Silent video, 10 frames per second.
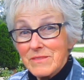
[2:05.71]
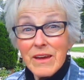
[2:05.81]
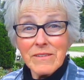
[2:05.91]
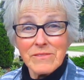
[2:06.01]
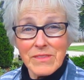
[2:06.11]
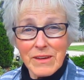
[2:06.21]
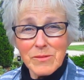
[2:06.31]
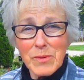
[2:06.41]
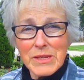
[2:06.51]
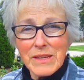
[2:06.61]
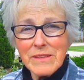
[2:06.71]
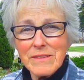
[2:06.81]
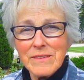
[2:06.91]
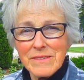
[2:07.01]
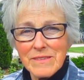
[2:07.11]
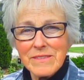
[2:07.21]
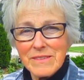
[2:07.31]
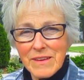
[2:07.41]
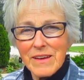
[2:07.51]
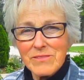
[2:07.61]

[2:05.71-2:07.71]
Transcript: Yeah, that would be. That neat. Would be really cool.